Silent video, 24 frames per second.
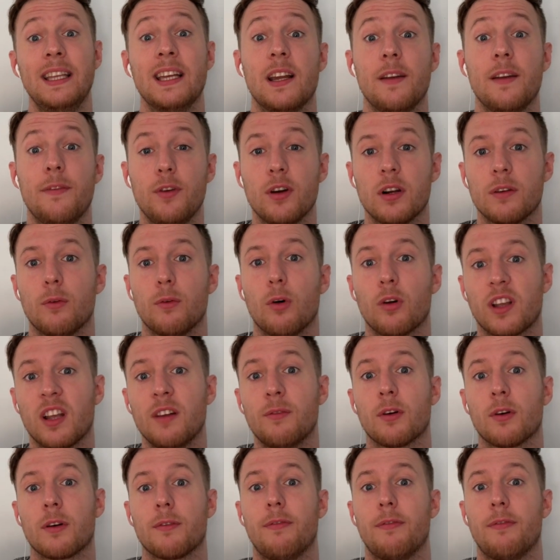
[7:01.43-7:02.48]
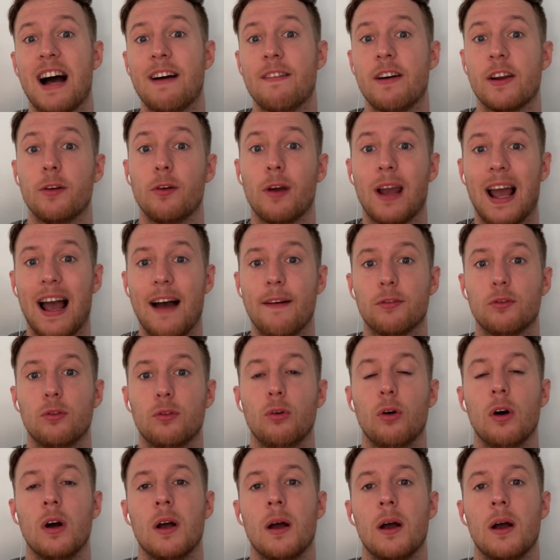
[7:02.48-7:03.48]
if you're working for Fiverr, you have to